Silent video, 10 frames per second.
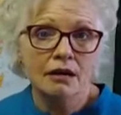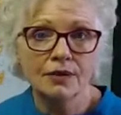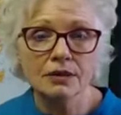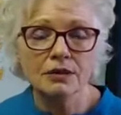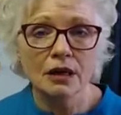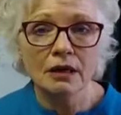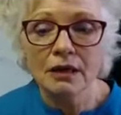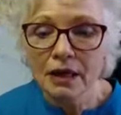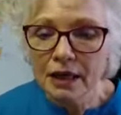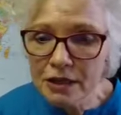That's all.
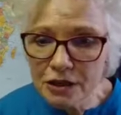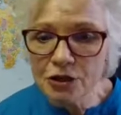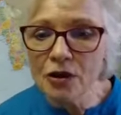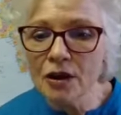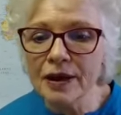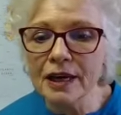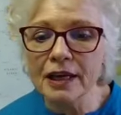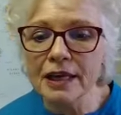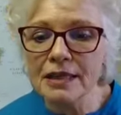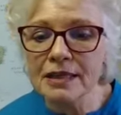Because you're
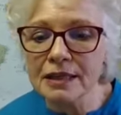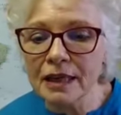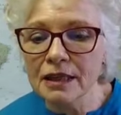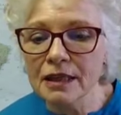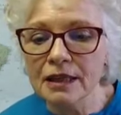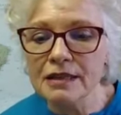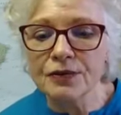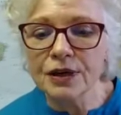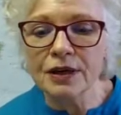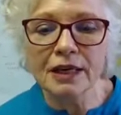already, it's
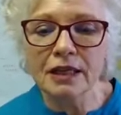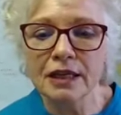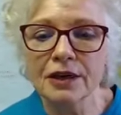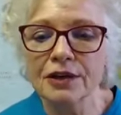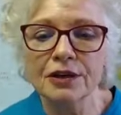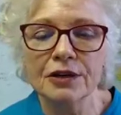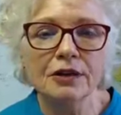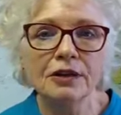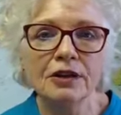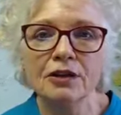very clear.
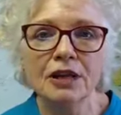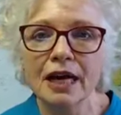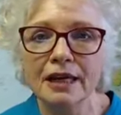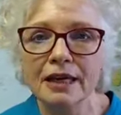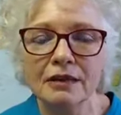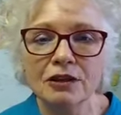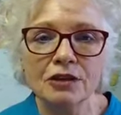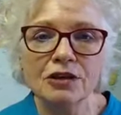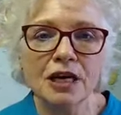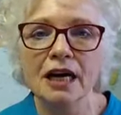You're like,
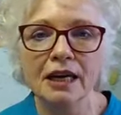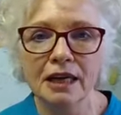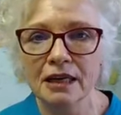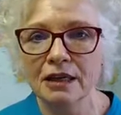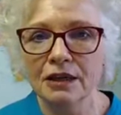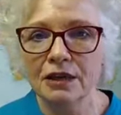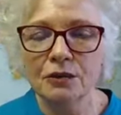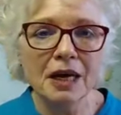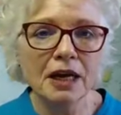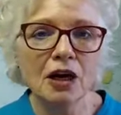you're done. You
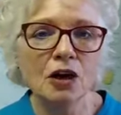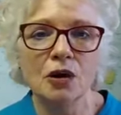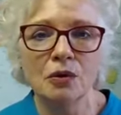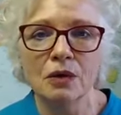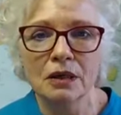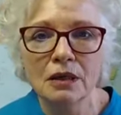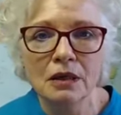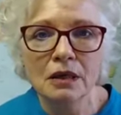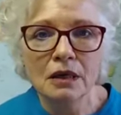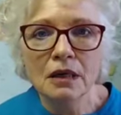want to go.
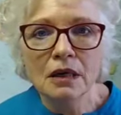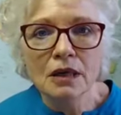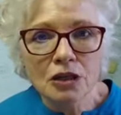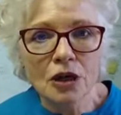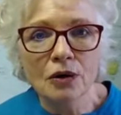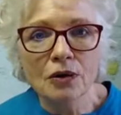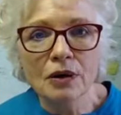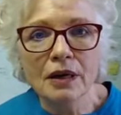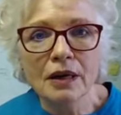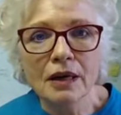So
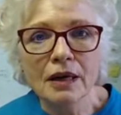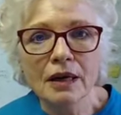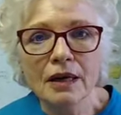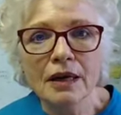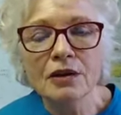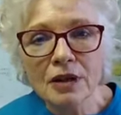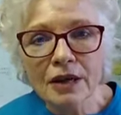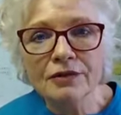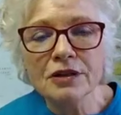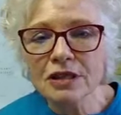can you
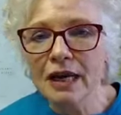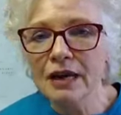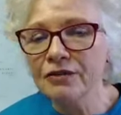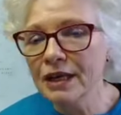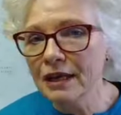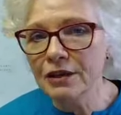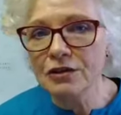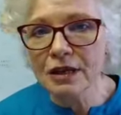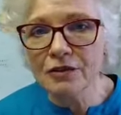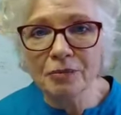love yourself and let
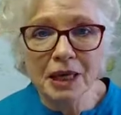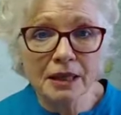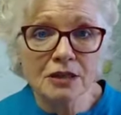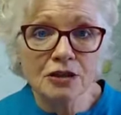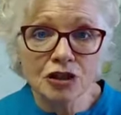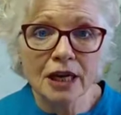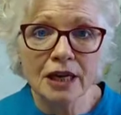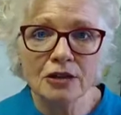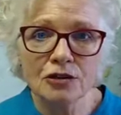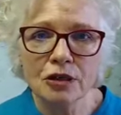yourself make this
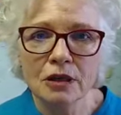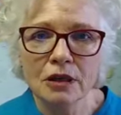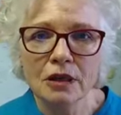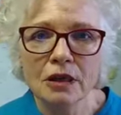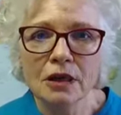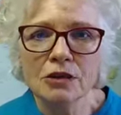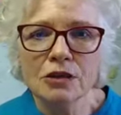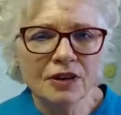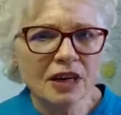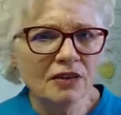change? Do
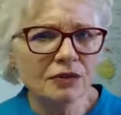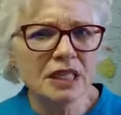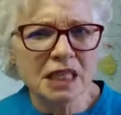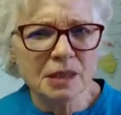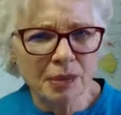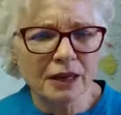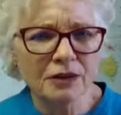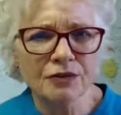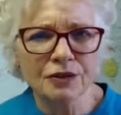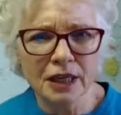you have enough
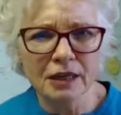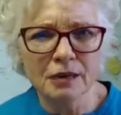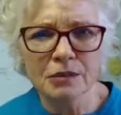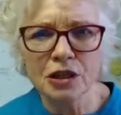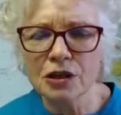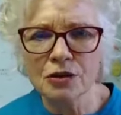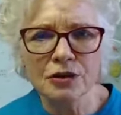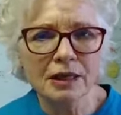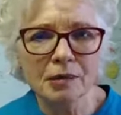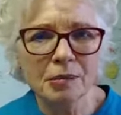respect for him to know
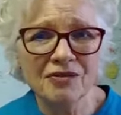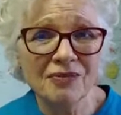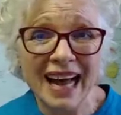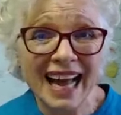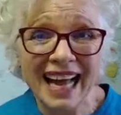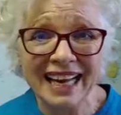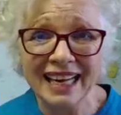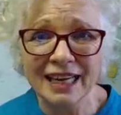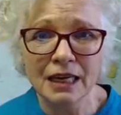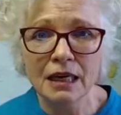that he'll be
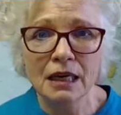fine?